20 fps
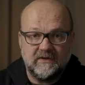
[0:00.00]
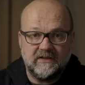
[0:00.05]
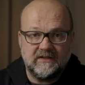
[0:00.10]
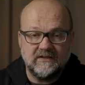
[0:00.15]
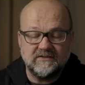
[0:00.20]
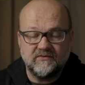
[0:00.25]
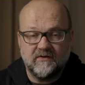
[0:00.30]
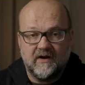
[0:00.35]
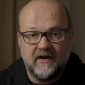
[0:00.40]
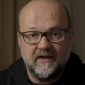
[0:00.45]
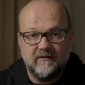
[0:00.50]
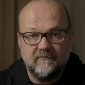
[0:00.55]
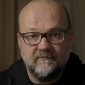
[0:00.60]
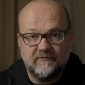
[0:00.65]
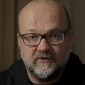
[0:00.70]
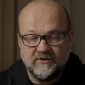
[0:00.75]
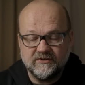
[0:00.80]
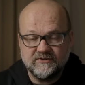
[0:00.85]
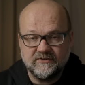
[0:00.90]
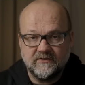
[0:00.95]
with the trial
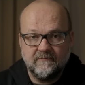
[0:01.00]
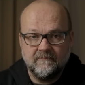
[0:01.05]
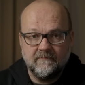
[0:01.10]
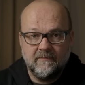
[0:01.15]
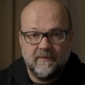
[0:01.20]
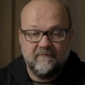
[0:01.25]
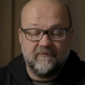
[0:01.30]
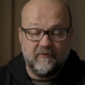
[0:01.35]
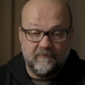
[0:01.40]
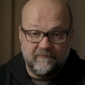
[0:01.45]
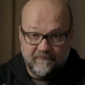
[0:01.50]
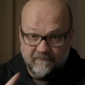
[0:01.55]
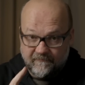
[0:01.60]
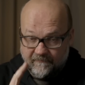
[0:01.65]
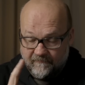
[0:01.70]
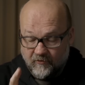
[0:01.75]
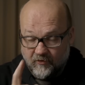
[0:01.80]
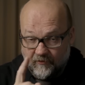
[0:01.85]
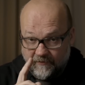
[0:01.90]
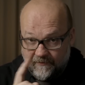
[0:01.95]
version
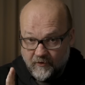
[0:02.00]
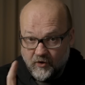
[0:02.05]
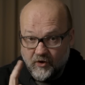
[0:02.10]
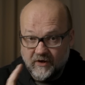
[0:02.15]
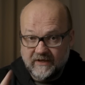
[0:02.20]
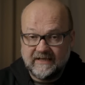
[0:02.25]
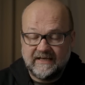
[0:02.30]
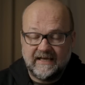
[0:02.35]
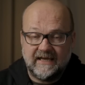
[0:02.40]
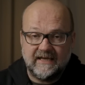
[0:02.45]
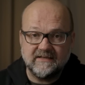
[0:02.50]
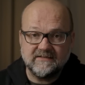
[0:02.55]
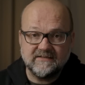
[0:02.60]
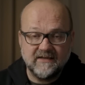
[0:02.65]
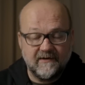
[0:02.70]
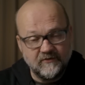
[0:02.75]
for 30 days.